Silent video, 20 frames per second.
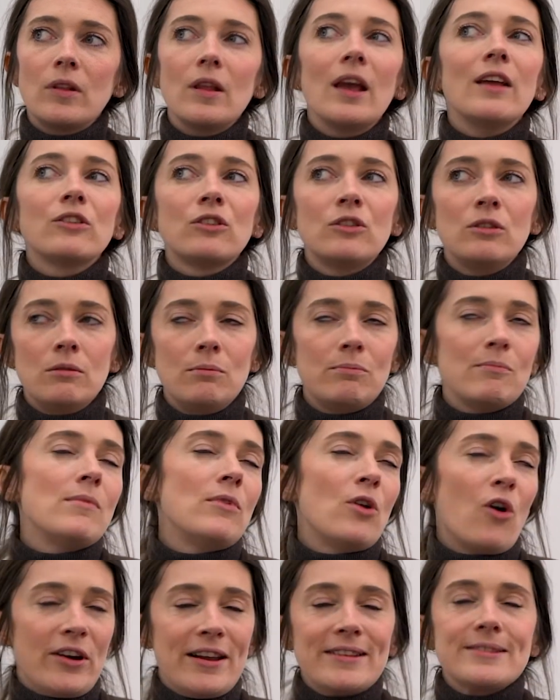it's
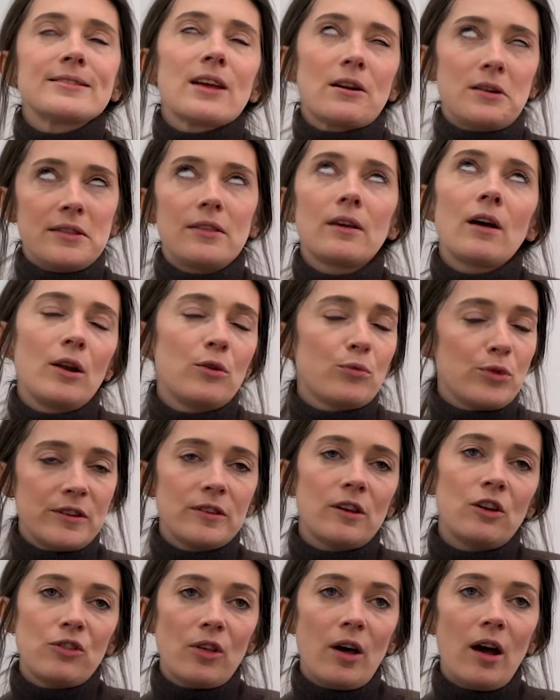not necessarily the kind of
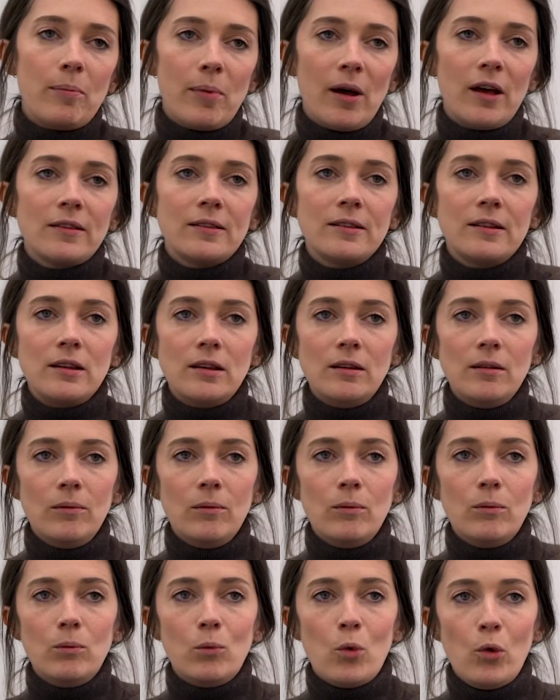research that I personally
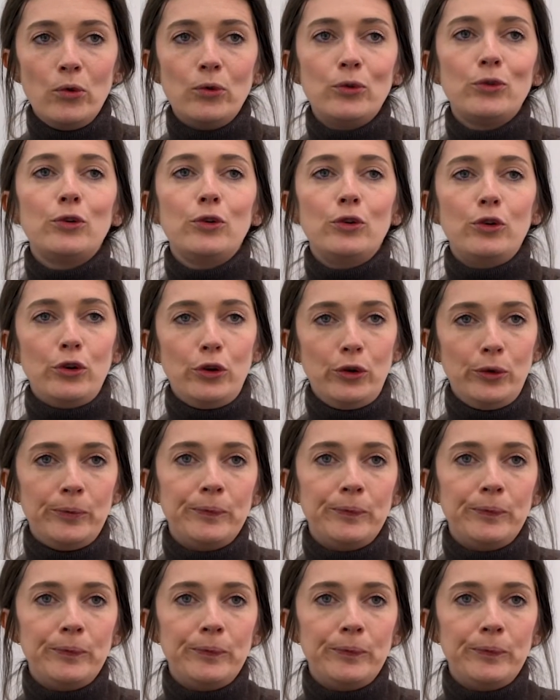want to do.